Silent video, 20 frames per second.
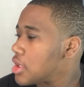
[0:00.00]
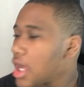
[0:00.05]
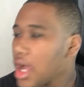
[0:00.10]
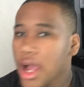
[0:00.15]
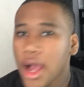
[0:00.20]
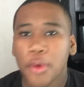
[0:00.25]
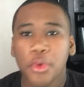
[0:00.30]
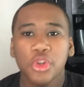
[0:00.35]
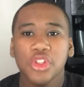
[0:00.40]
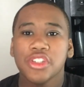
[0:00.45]
I
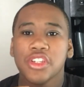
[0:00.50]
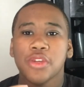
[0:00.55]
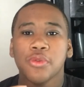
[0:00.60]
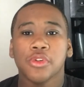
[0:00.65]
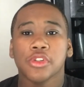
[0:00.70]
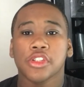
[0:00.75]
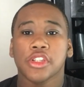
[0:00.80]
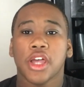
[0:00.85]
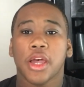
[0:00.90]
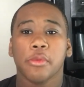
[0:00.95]
wish she would
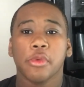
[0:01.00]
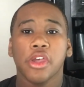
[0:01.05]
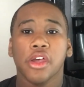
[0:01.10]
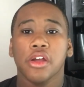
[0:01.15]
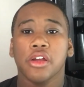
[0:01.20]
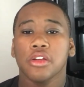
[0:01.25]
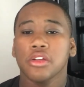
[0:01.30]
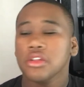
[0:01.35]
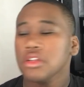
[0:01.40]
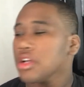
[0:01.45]
stop
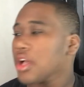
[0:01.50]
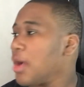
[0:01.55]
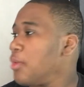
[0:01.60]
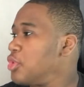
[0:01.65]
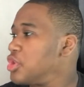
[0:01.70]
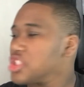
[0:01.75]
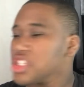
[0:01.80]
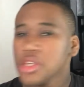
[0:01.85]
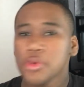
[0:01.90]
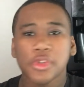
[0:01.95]

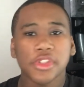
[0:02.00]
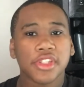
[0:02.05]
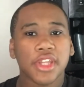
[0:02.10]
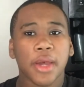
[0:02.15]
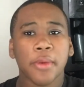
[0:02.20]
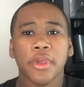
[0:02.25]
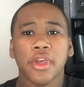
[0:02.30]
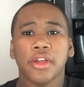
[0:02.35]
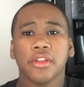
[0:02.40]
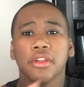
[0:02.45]

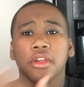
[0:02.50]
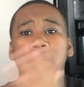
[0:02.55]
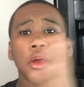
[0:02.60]
yelling.